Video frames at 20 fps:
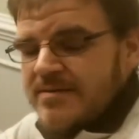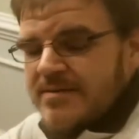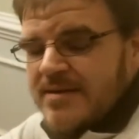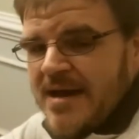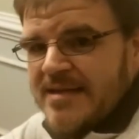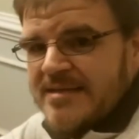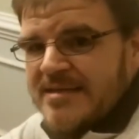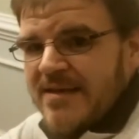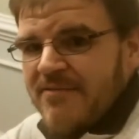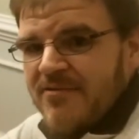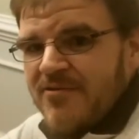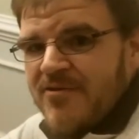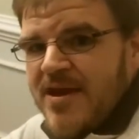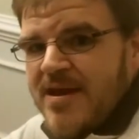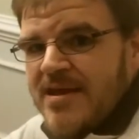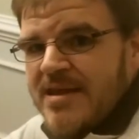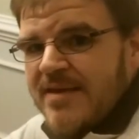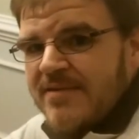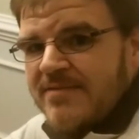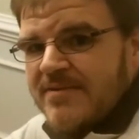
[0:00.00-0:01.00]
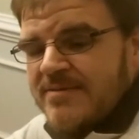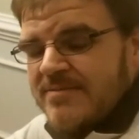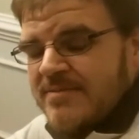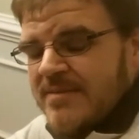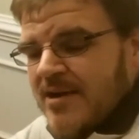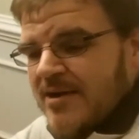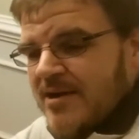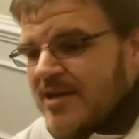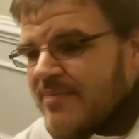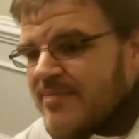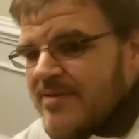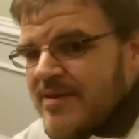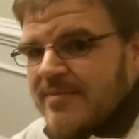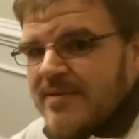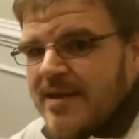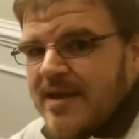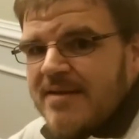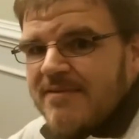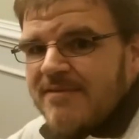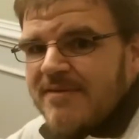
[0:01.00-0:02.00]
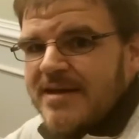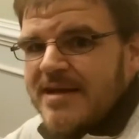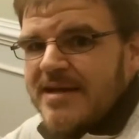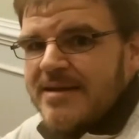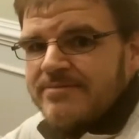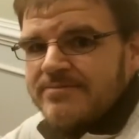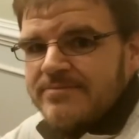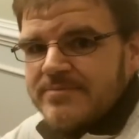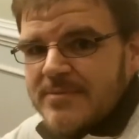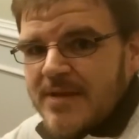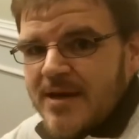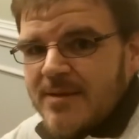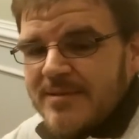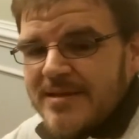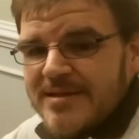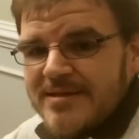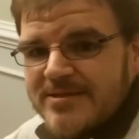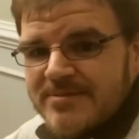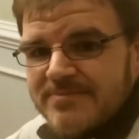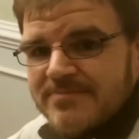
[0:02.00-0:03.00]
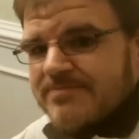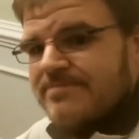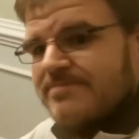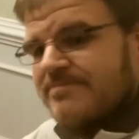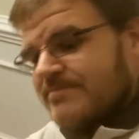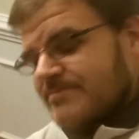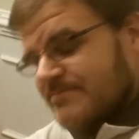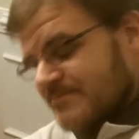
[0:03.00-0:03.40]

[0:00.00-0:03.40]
You guys have a great evening. I'll keep you updated if I can. God bless.